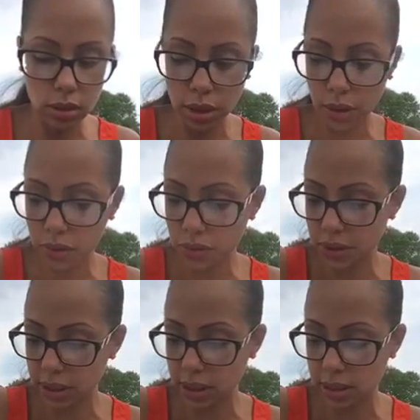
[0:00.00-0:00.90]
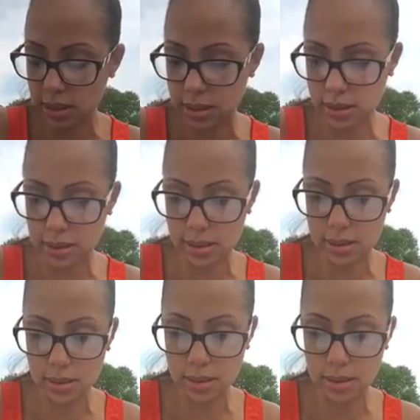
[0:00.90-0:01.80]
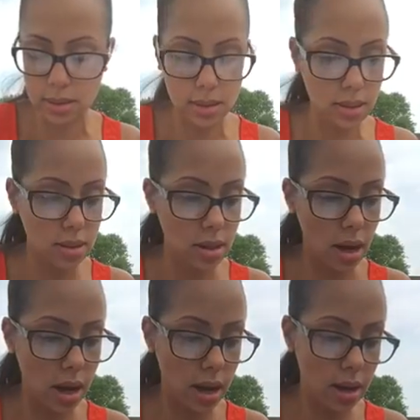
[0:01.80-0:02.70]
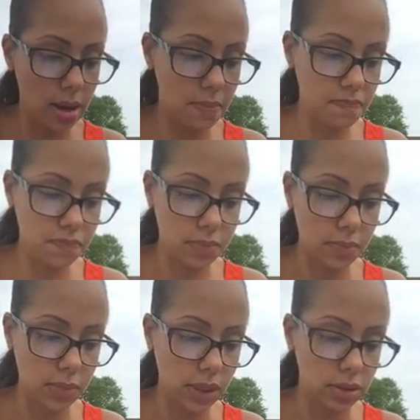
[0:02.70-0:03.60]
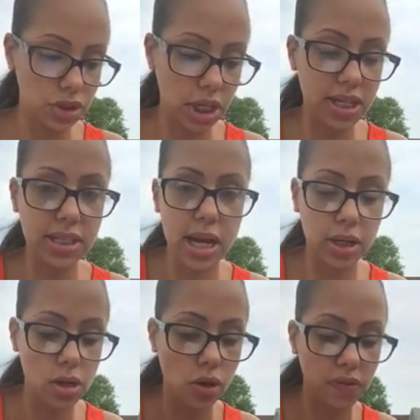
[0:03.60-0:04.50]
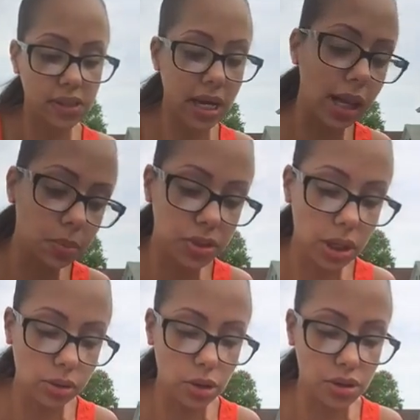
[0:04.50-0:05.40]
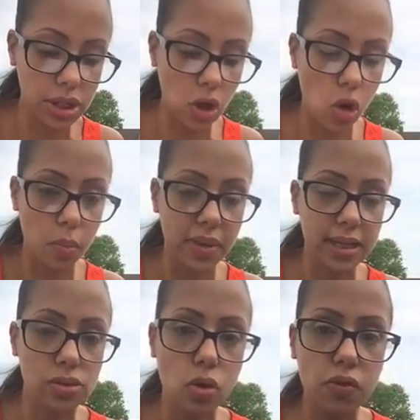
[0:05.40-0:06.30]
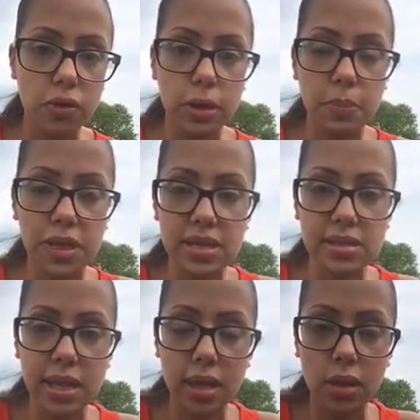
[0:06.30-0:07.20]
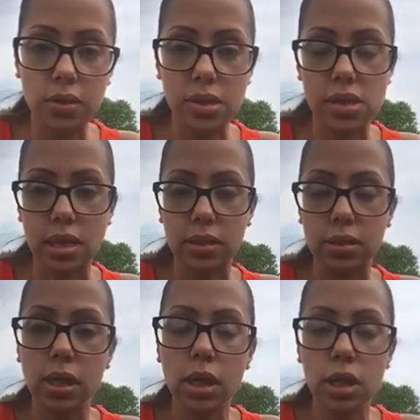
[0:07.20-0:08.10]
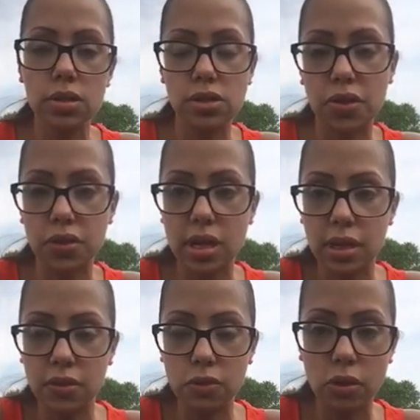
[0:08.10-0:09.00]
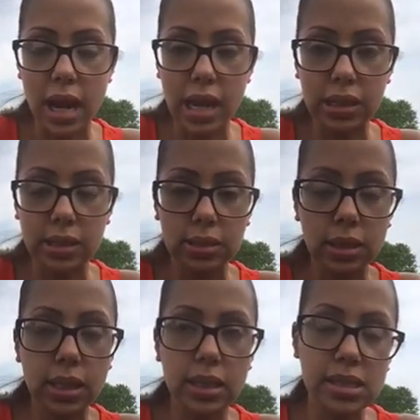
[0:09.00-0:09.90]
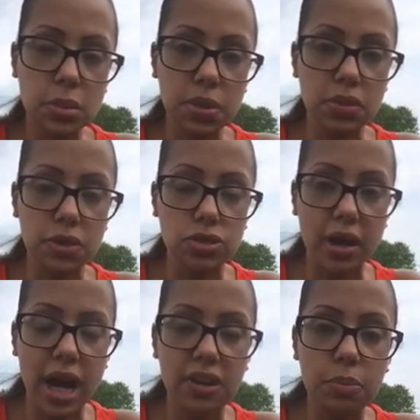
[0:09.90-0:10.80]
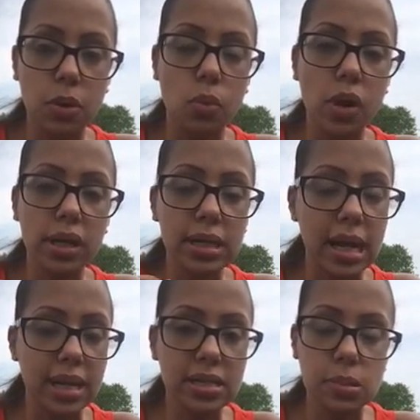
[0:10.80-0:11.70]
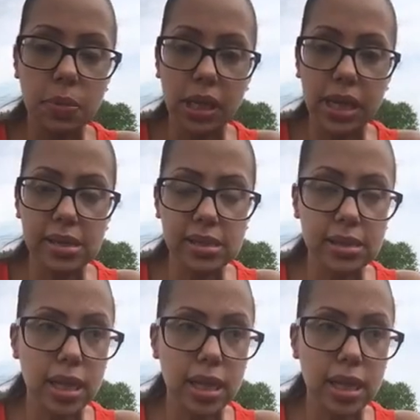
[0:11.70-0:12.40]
The other thing is, um, Jane Donahue of Scallop Shell Nursing Home. That's over in Peacedale. It's on the southern end of Rhode Island. It is a bit of a drive, but what a nice place.